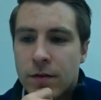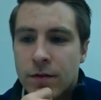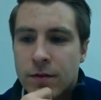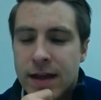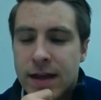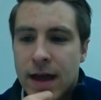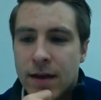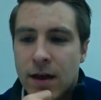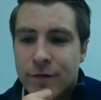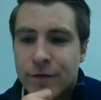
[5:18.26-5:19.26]
dad
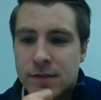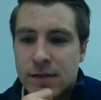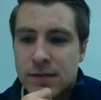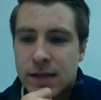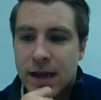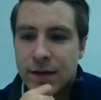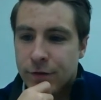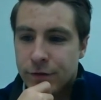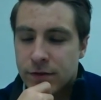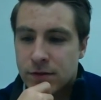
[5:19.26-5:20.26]
offers his half
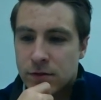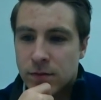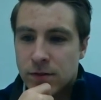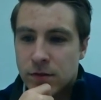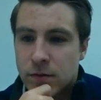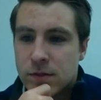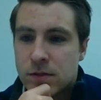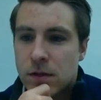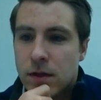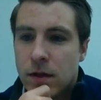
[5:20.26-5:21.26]
of his
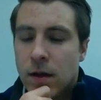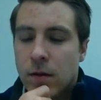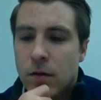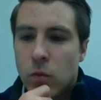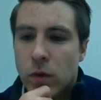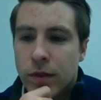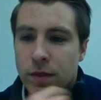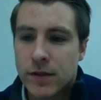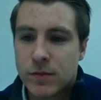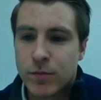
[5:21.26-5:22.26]
chromosomes
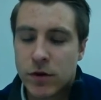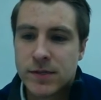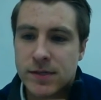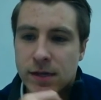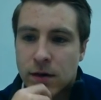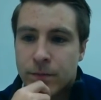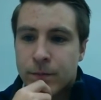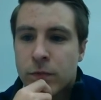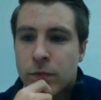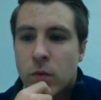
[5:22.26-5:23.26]
with a sperm cell.
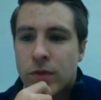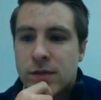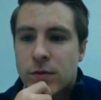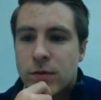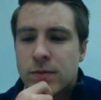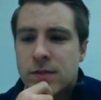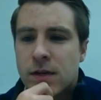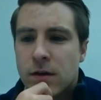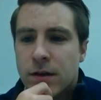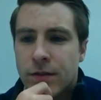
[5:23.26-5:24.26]
When the sperm
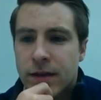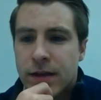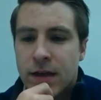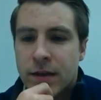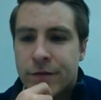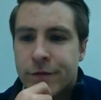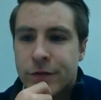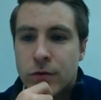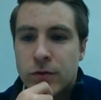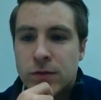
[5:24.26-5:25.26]
cell and the egg
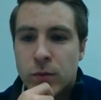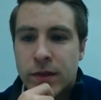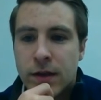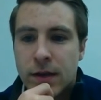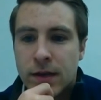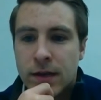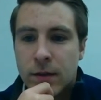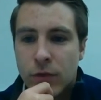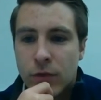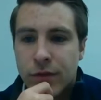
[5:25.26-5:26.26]
fuse, we then end
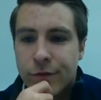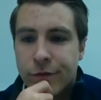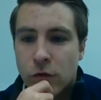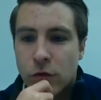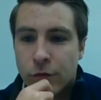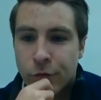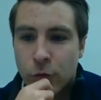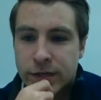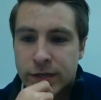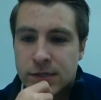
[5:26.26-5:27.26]
up with the full
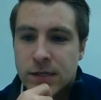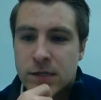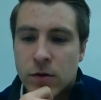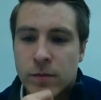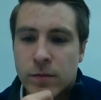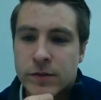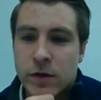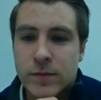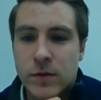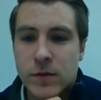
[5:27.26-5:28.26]
46
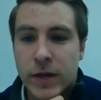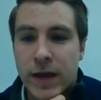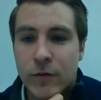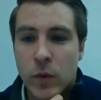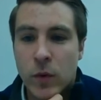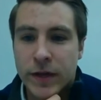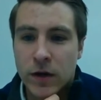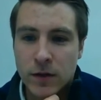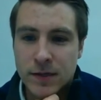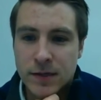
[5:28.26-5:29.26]
chromosomes, and we have what we
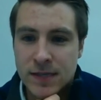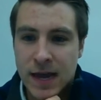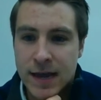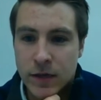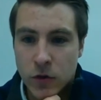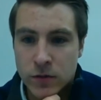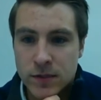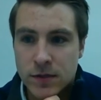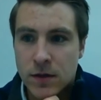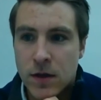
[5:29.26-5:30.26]
call a
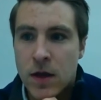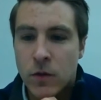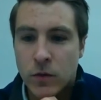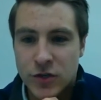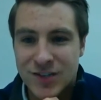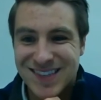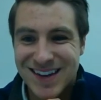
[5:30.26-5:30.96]
zygote, which is